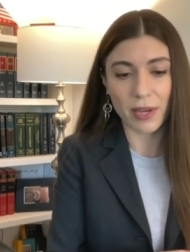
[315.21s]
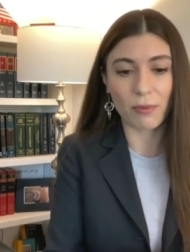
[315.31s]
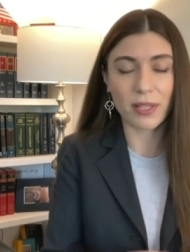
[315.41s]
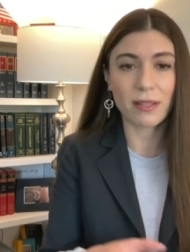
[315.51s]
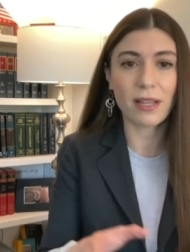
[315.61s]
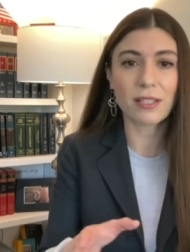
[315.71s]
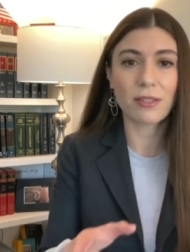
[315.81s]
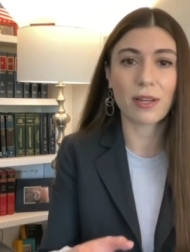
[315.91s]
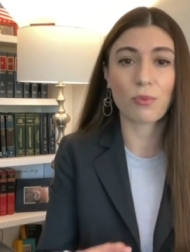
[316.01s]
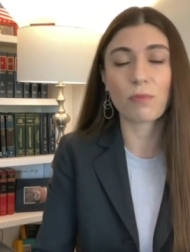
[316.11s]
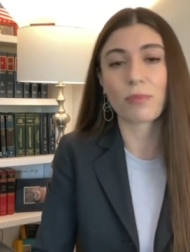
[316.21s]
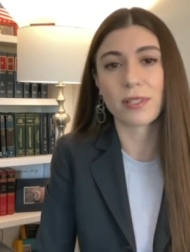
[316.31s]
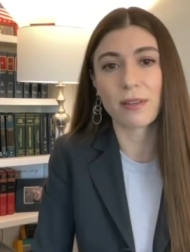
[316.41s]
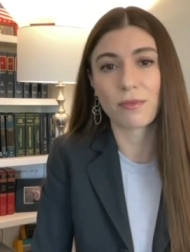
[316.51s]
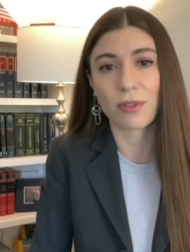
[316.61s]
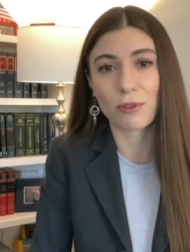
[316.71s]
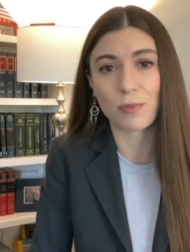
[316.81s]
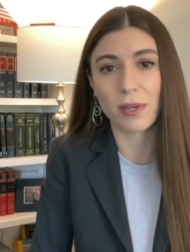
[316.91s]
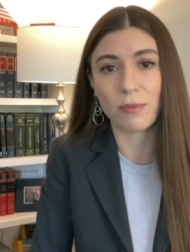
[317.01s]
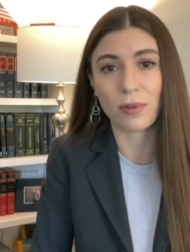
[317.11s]
Okay, well, then let's look at what percent of
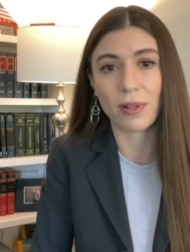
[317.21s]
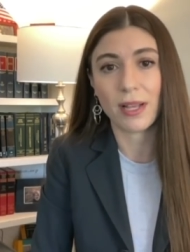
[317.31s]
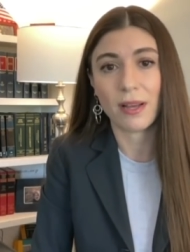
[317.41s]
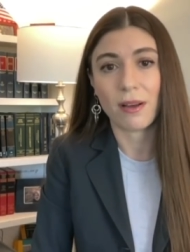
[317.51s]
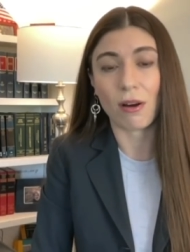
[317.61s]
those people